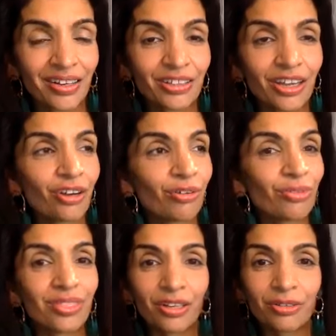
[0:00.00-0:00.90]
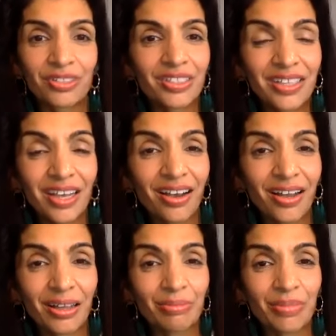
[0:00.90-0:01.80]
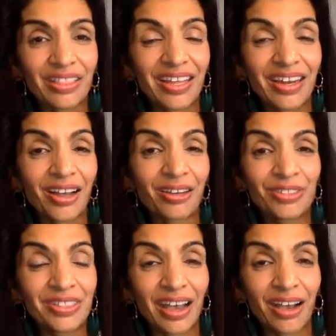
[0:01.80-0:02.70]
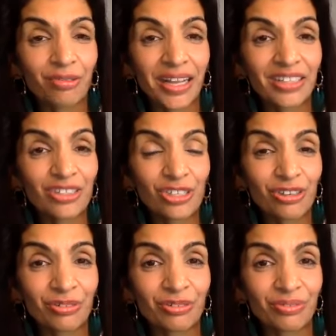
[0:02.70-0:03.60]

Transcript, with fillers: go, there was a time that I was that way too.